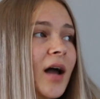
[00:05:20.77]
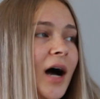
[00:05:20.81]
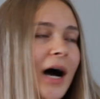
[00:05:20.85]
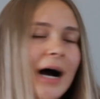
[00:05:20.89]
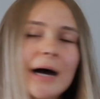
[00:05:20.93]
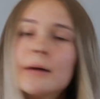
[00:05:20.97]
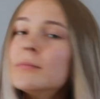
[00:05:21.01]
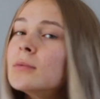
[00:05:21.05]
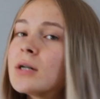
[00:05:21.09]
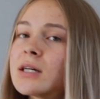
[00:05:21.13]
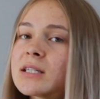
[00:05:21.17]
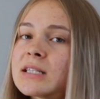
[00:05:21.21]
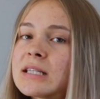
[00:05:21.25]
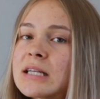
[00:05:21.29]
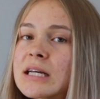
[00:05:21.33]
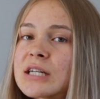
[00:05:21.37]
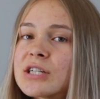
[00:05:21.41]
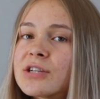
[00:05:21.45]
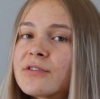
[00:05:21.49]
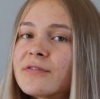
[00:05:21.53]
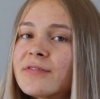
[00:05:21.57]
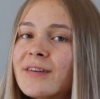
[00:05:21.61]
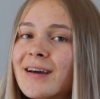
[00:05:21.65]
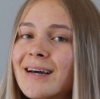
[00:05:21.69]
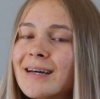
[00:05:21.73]
I'm not
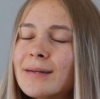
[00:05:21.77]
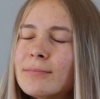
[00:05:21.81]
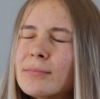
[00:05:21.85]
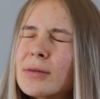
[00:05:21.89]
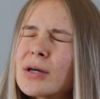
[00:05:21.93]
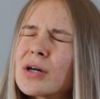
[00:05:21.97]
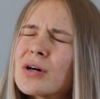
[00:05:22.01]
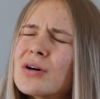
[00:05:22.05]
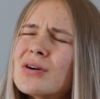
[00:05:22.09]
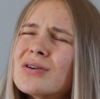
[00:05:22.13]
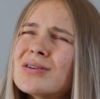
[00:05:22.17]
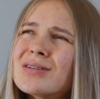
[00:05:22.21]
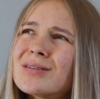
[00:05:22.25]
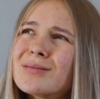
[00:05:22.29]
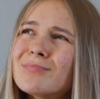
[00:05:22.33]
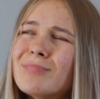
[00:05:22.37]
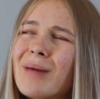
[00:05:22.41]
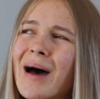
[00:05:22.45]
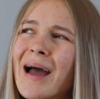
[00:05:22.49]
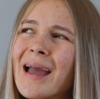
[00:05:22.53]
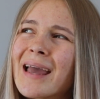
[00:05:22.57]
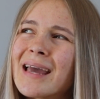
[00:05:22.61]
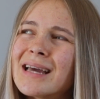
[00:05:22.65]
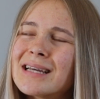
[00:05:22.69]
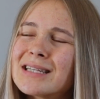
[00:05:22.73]
such a fan because
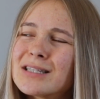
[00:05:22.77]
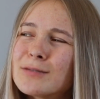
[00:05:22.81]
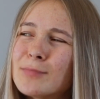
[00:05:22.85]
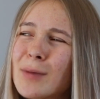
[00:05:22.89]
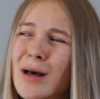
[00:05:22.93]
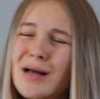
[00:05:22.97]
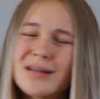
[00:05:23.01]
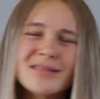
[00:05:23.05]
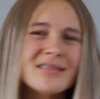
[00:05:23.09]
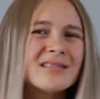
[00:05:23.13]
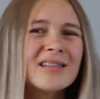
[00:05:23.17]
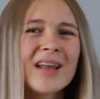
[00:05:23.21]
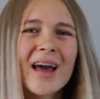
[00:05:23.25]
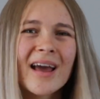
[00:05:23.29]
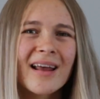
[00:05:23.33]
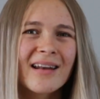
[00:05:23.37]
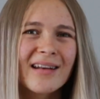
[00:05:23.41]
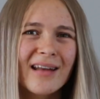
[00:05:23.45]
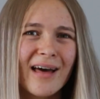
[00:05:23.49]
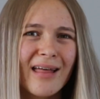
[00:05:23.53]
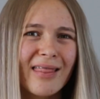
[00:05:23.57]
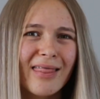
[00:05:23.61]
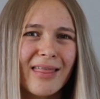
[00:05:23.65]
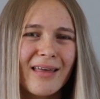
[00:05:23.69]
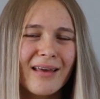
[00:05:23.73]
my hair smells like
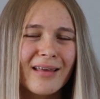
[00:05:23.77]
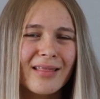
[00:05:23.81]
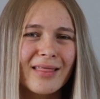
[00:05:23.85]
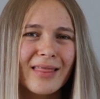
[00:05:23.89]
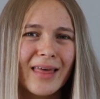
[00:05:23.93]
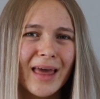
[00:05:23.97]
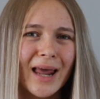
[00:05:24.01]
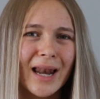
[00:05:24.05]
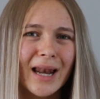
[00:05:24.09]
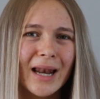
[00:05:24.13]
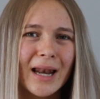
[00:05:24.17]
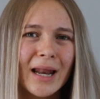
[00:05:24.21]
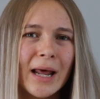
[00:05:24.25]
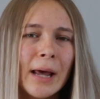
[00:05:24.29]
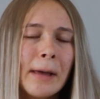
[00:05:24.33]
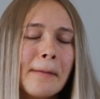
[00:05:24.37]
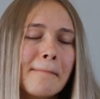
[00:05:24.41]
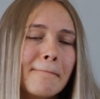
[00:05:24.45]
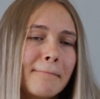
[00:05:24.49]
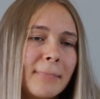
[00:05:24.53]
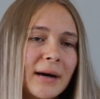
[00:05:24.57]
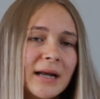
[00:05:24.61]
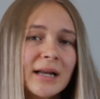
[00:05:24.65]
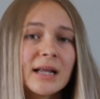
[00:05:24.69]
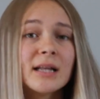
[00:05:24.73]
nothing thing,
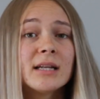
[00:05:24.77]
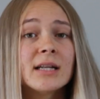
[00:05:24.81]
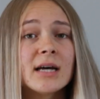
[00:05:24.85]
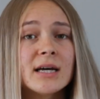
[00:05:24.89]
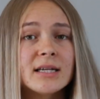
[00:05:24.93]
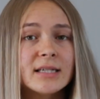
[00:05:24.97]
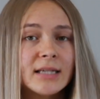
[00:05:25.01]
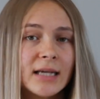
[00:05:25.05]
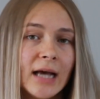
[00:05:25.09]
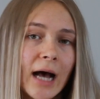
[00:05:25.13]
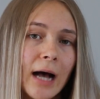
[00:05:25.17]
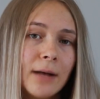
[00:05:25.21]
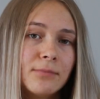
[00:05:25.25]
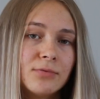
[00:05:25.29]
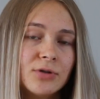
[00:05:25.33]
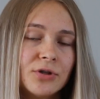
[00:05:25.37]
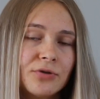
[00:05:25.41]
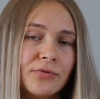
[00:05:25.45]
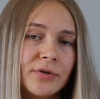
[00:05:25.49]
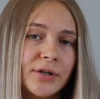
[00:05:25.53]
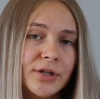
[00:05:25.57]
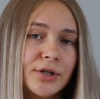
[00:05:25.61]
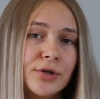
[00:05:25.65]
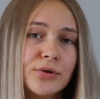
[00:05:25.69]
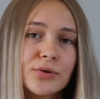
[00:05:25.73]
but it does help to
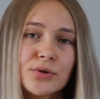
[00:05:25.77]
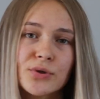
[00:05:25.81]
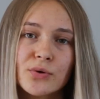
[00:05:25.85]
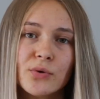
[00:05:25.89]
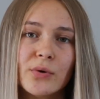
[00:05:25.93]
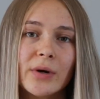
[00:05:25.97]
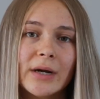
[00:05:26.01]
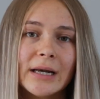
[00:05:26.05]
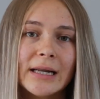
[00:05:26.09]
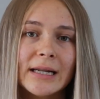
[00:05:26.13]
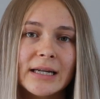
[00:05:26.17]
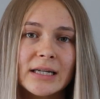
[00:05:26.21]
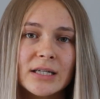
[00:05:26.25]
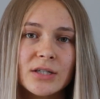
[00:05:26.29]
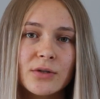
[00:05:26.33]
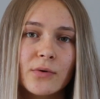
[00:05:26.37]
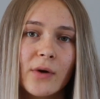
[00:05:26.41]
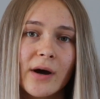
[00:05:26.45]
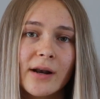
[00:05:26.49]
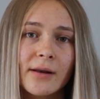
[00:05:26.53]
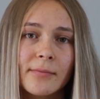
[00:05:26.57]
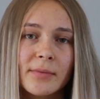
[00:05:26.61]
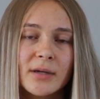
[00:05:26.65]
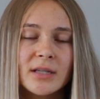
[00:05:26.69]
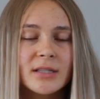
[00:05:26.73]
reduce oiliness
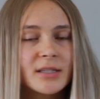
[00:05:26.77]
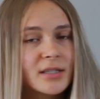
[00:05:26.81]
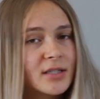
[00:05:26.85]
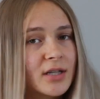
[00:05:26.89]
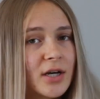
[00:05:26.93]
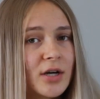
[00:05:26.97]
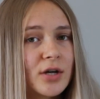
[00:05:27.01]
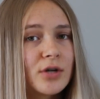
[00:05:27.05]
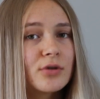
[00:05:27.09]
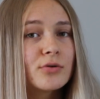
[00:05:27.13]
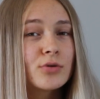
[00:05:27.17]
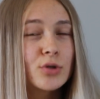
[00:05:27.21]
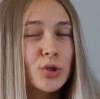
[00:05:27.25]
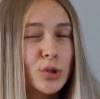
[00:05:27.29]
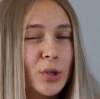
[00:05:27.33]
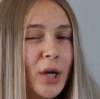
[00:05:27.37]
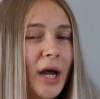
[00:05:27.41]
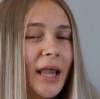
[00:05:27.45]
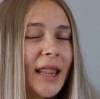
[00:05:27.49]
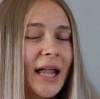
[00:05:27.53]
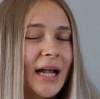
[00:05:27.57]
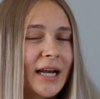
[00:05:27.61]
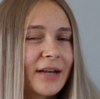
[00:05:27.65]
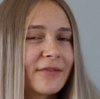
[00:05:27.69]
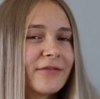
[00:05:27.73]
quite a bit, so
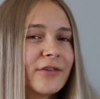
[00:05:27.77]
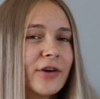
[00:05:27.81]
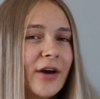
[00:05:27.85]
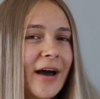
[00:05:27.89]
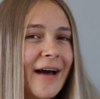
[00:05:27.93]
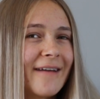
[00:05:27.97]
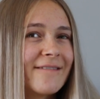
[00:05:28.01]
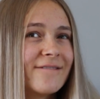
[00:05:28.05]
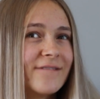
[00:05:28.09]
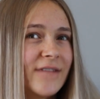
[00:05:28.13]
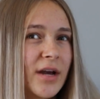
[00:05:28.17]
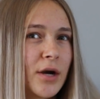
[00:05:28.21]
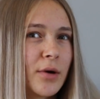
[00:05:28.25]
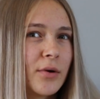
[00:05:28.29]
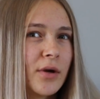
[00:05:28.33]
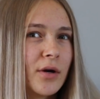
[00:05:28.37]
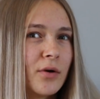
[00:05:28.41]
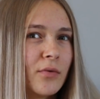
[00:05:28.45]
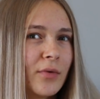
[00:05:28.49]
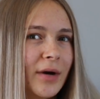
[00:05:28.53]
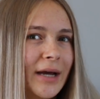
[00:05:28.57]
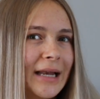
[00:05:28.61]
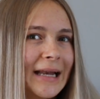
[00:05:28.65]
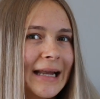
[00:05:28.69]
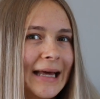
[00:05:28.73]
try that if you have very
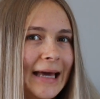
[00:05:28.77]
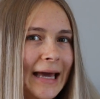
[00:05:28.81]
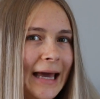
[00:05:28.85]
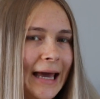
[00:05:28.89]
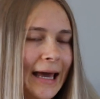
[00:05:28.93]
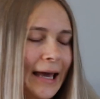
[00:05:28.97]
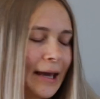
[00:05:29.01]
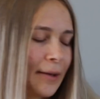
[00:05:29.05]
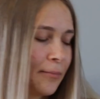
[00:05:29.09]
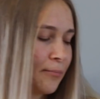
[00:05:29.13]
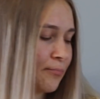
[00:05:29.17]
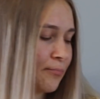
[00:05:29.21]
oily hair.